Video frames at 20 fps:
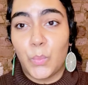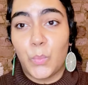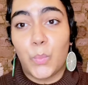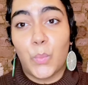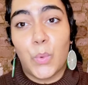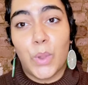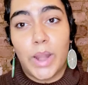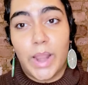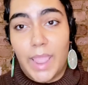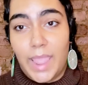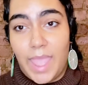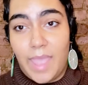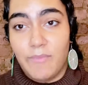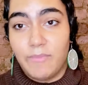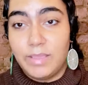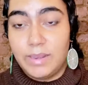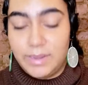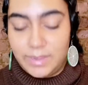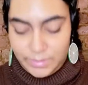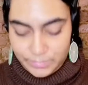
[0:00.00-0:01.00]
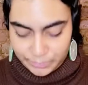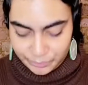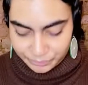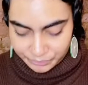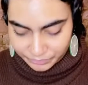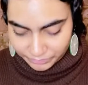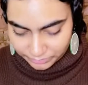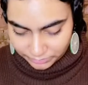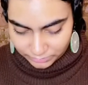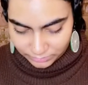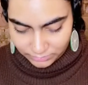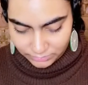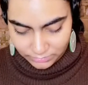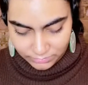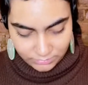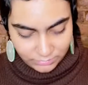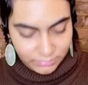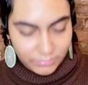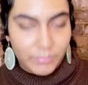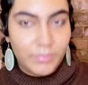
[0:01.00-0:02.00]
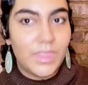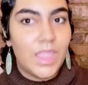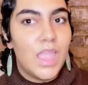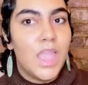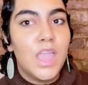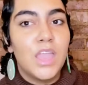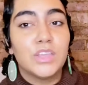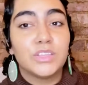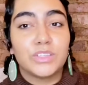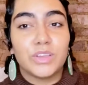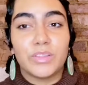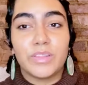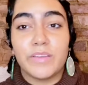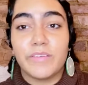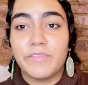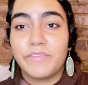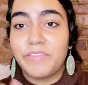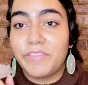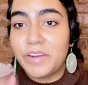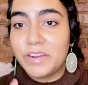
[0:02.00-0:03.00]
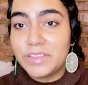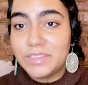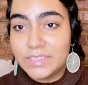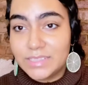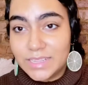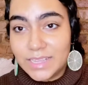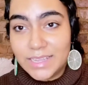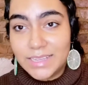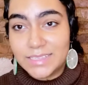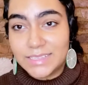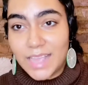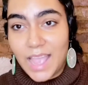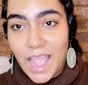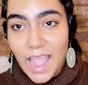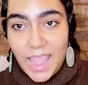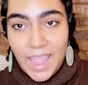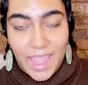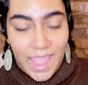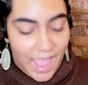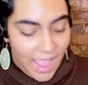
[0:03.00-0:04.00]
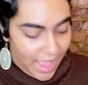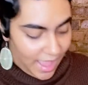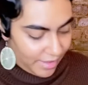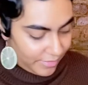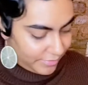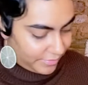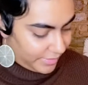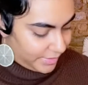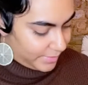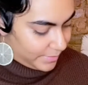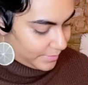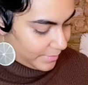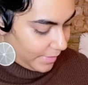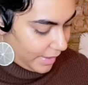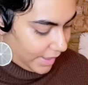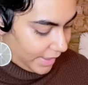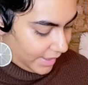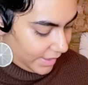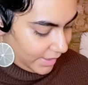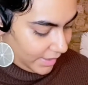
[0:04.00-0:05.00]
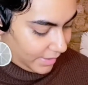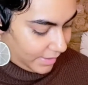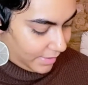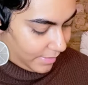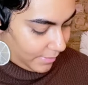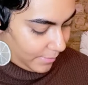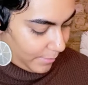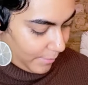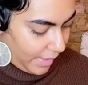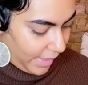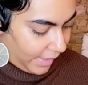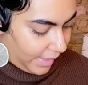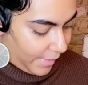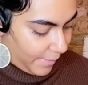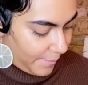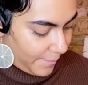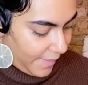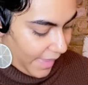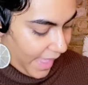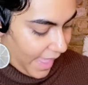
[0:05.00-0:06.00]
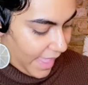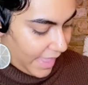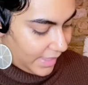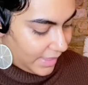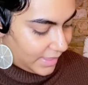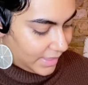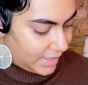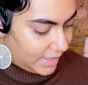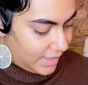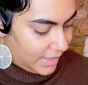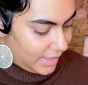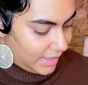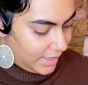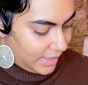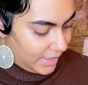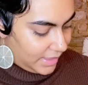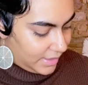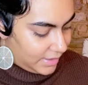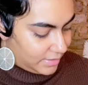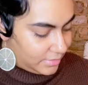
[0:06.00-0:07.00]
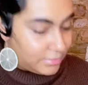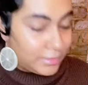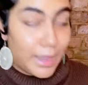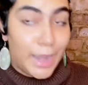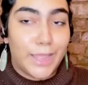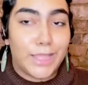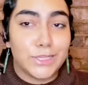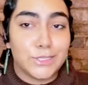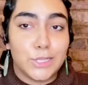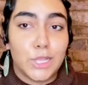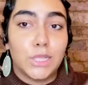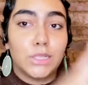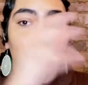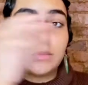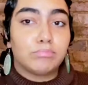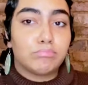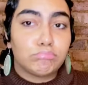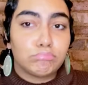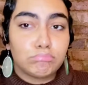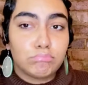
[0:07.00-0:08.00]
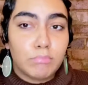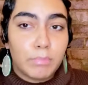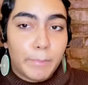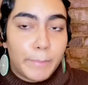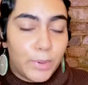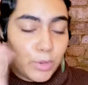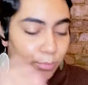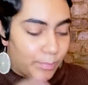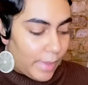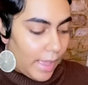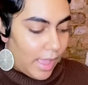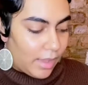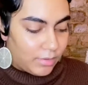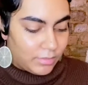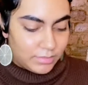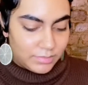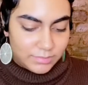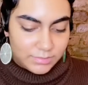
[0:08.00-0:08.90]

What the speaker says: what I have in it. So the first things I have in my makeup bag that I can just poop out